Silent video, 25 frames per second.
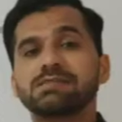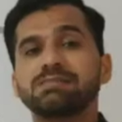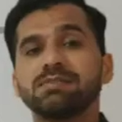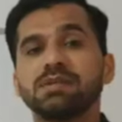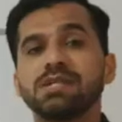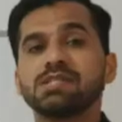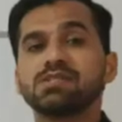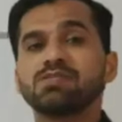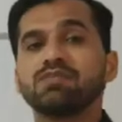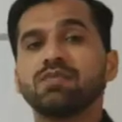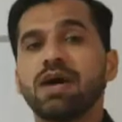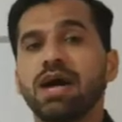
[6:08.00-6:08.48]

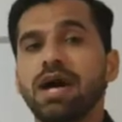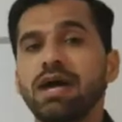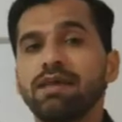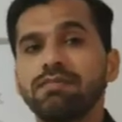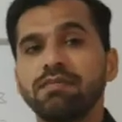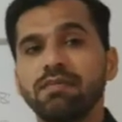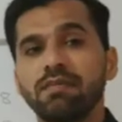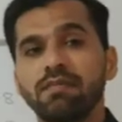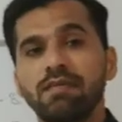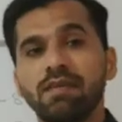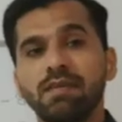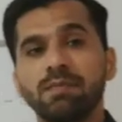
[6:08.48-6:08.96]
plus y,
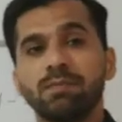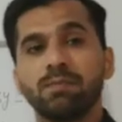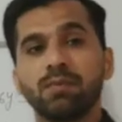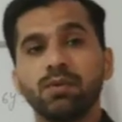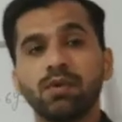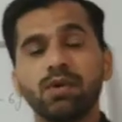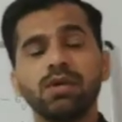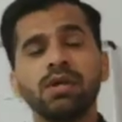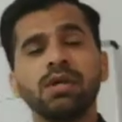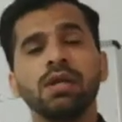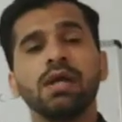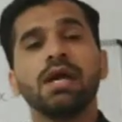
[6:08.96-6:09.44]
we will
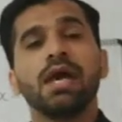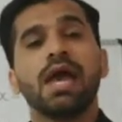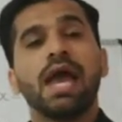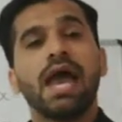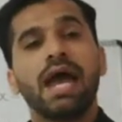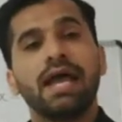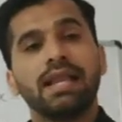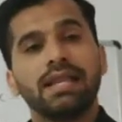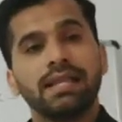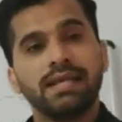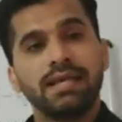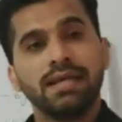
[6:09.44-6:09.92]
put
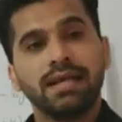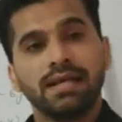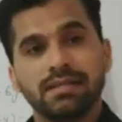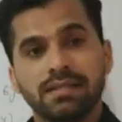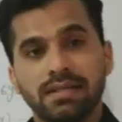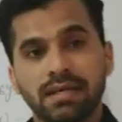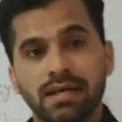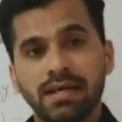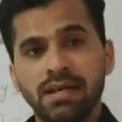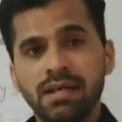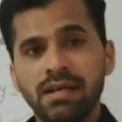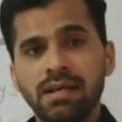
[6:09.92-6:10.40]
any
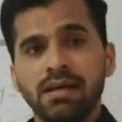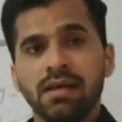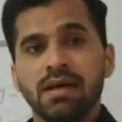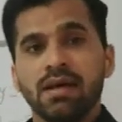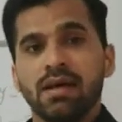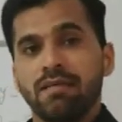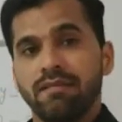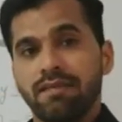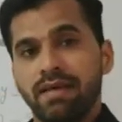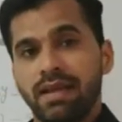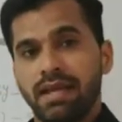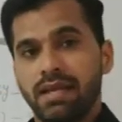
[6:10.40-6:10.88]
other
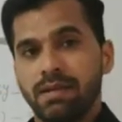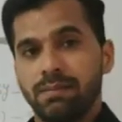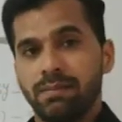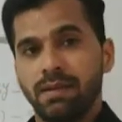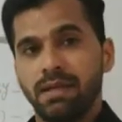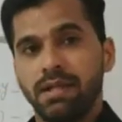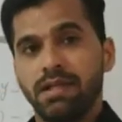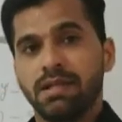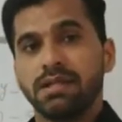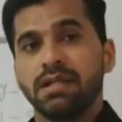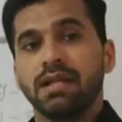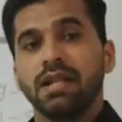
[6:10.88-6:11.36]

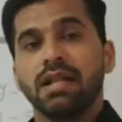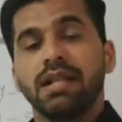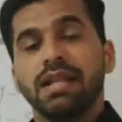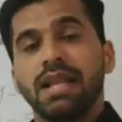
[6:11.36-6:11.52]
variable.